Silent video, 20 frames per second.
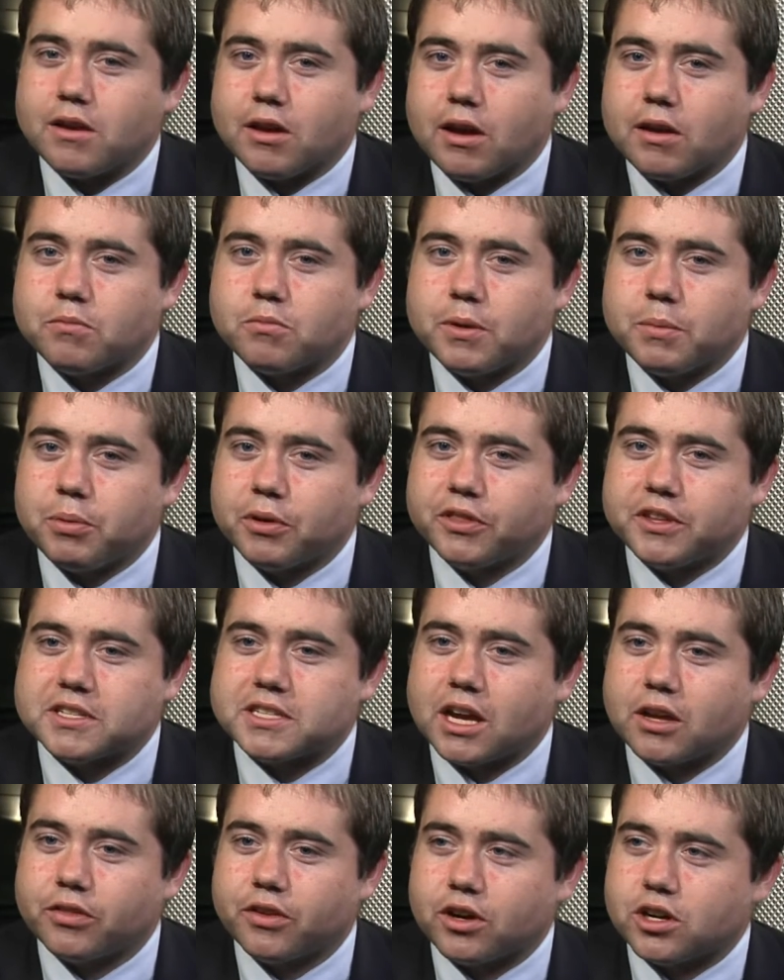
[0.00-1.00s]
and we put
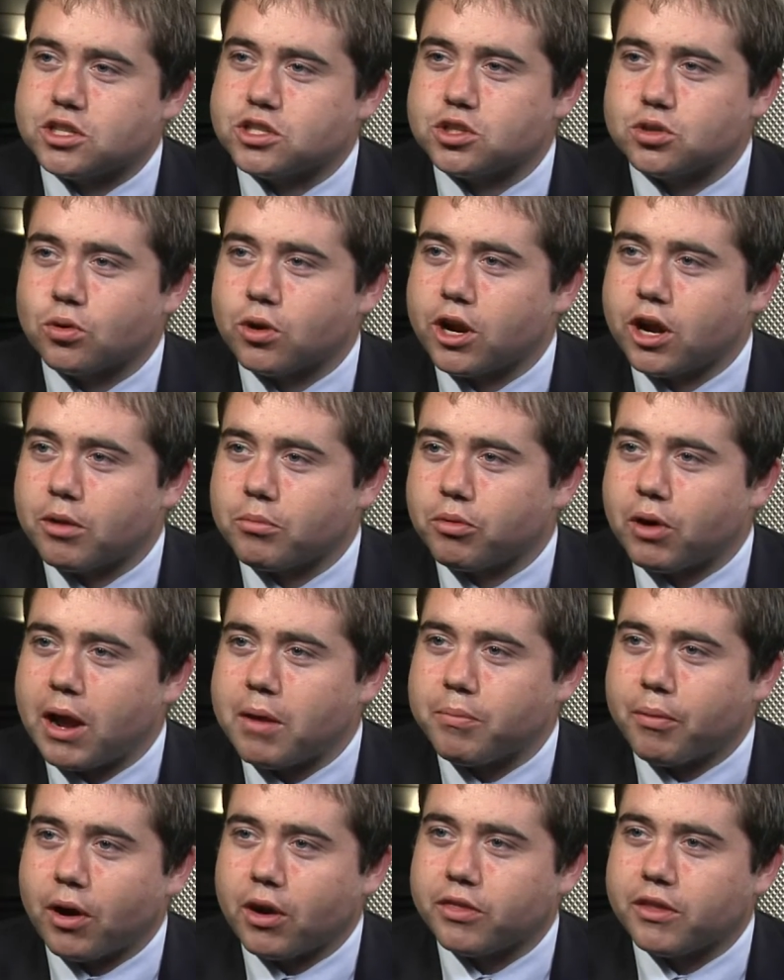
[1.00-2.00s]
this out there in a story on
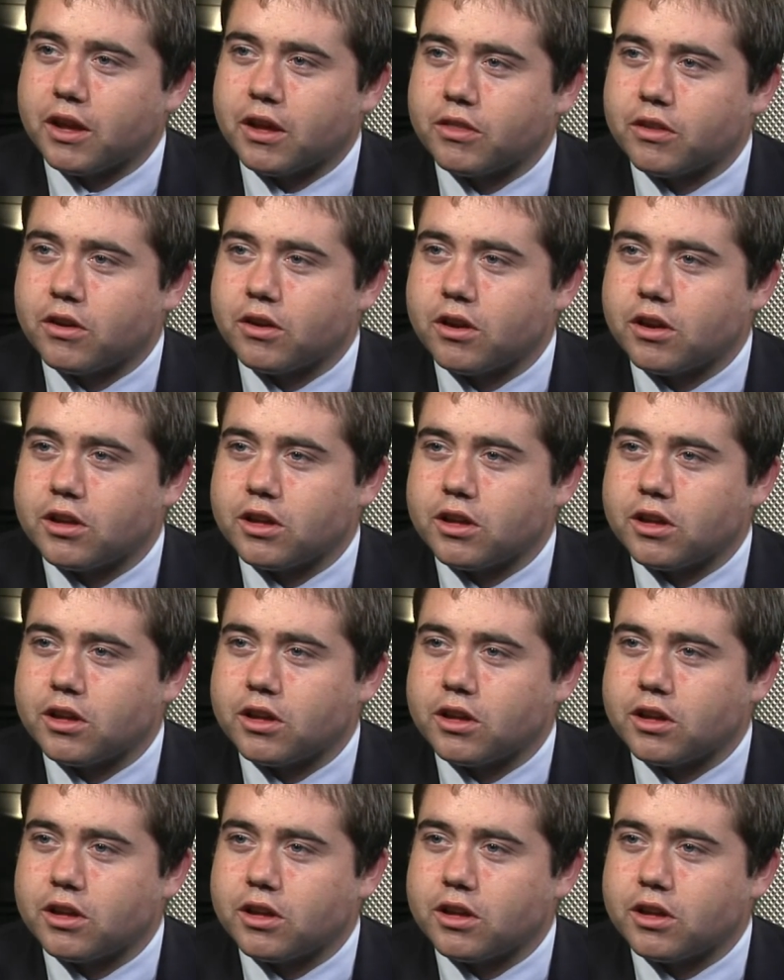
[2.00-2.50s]
Breitbart the other,